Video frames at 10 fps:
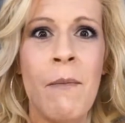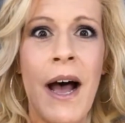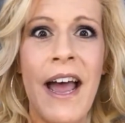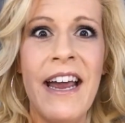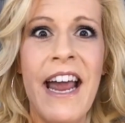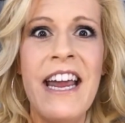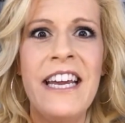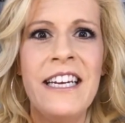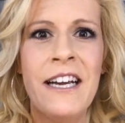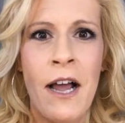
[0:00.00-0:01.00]
by
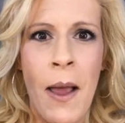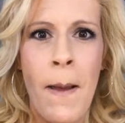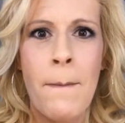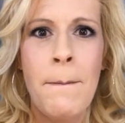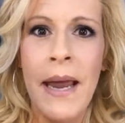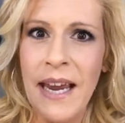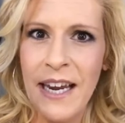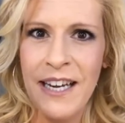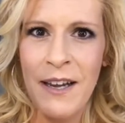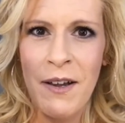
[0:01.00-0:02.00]
a
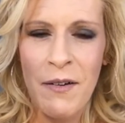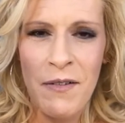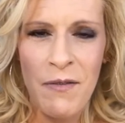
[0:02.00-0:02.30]
big